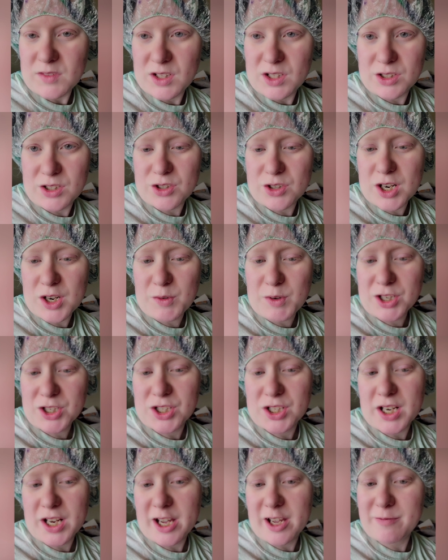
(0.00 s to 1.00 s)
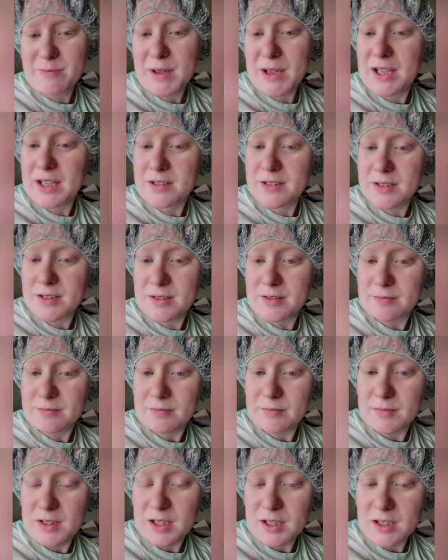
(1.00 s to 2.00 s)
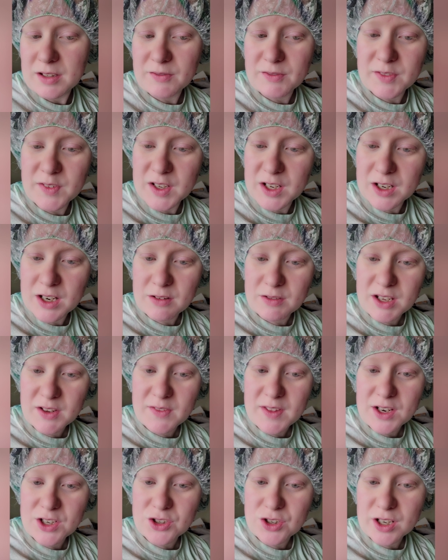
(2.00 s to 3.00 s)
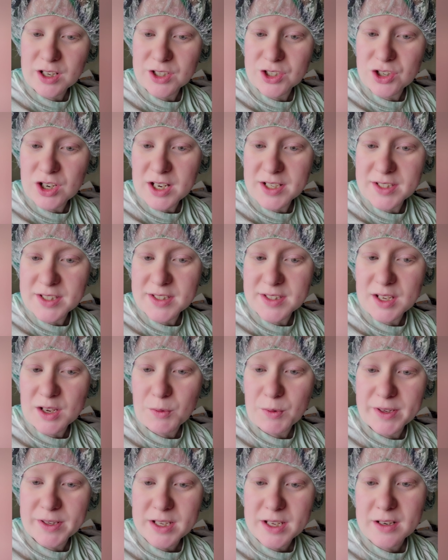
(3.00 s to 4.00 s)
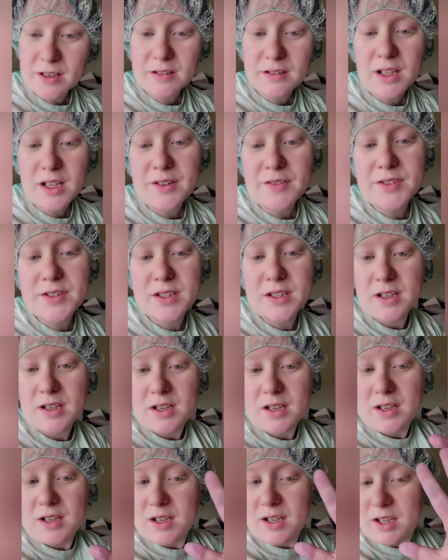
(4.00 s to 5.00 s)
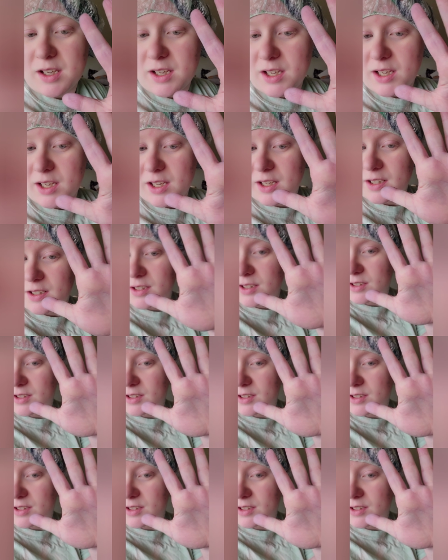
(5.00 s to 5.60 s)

to try to wash the dye off my hands. Figured I'd give that trick a try since I was out of gloves, and